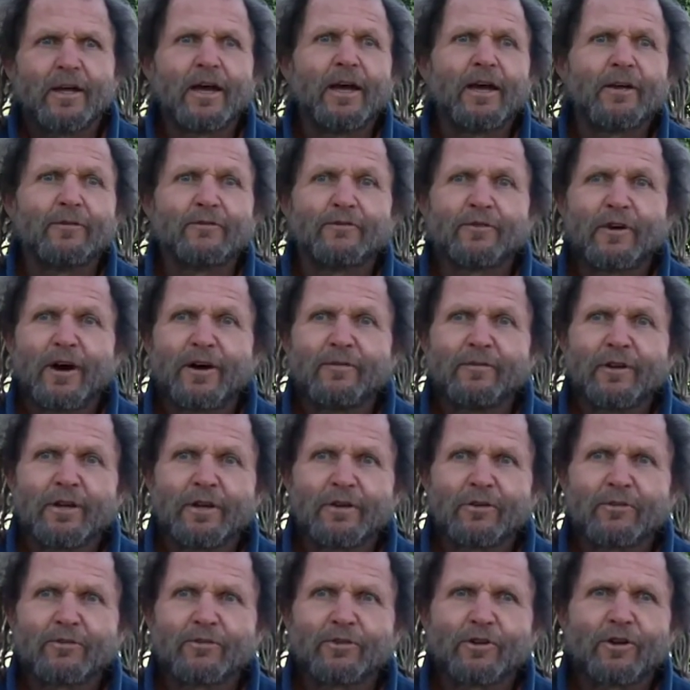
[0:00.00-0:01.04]
and 5
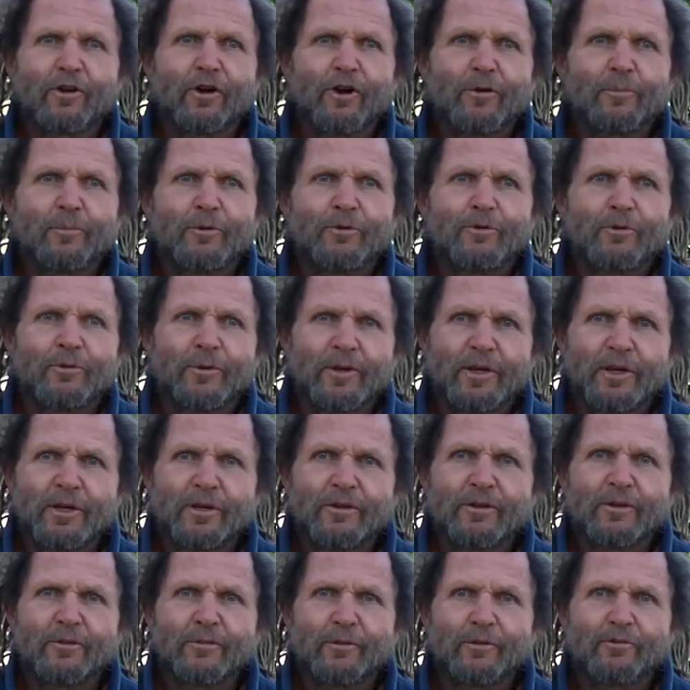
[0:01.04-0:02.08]
acres in
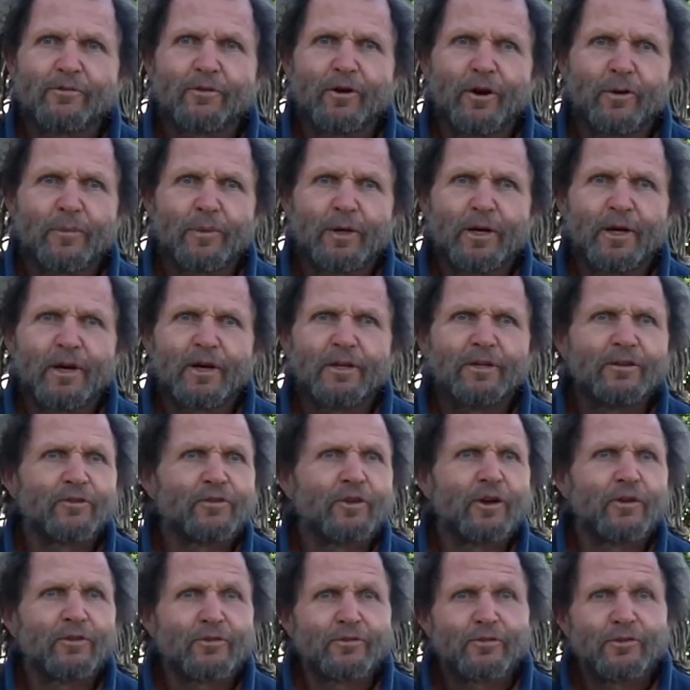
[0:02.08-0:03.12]
Carpinteria that we're farming on. It's
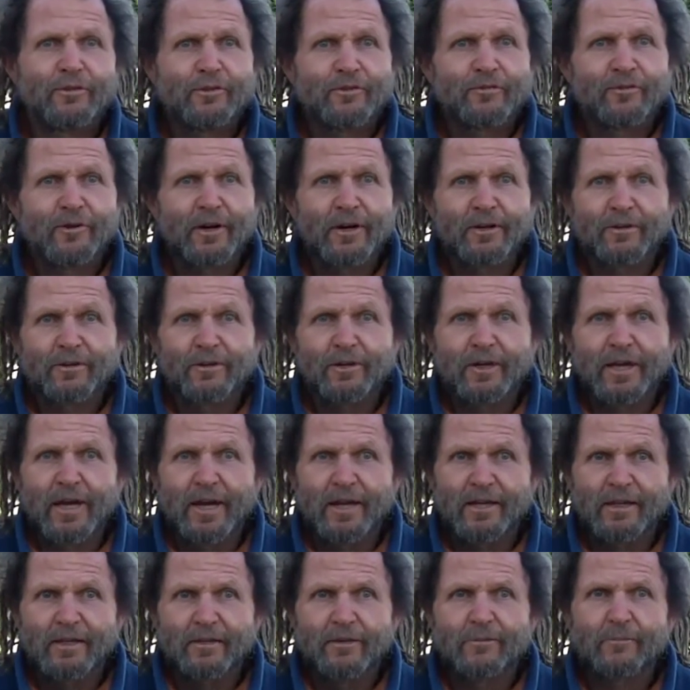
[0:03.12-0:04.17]
all certified
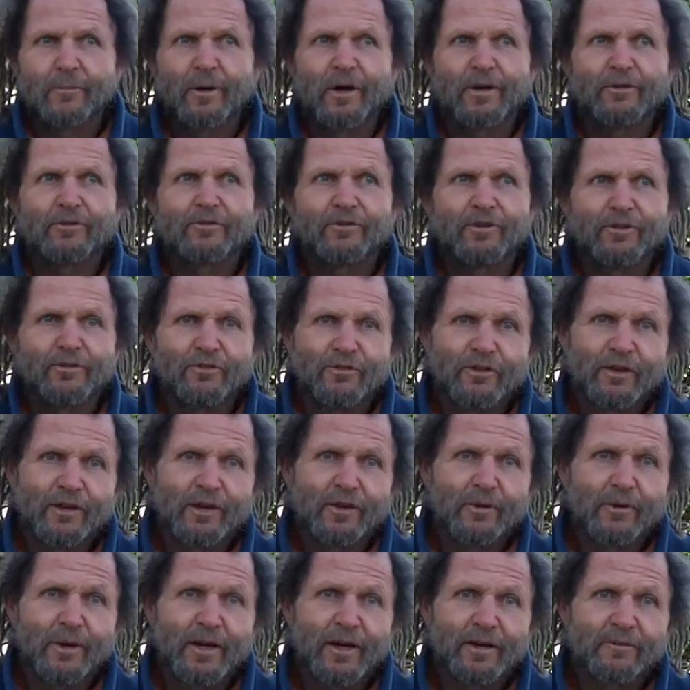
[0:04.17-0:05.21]
organic by
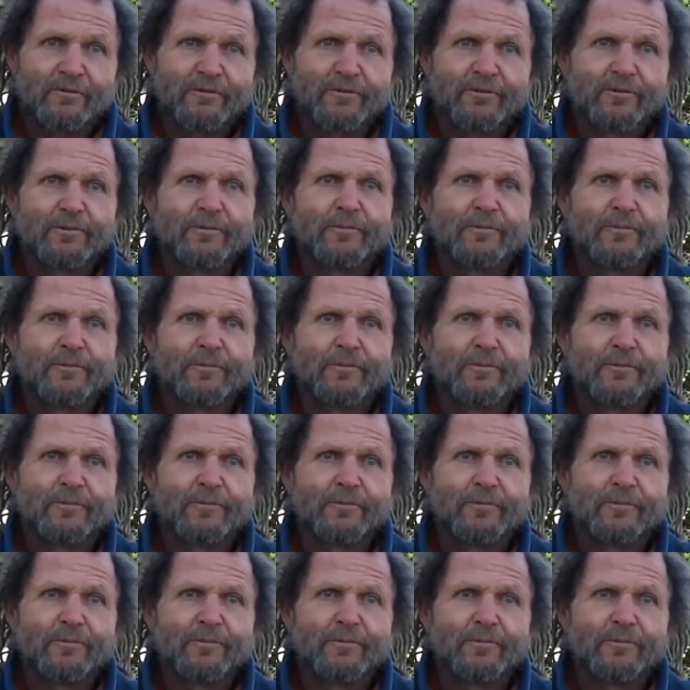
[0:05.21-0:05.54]
CCOF,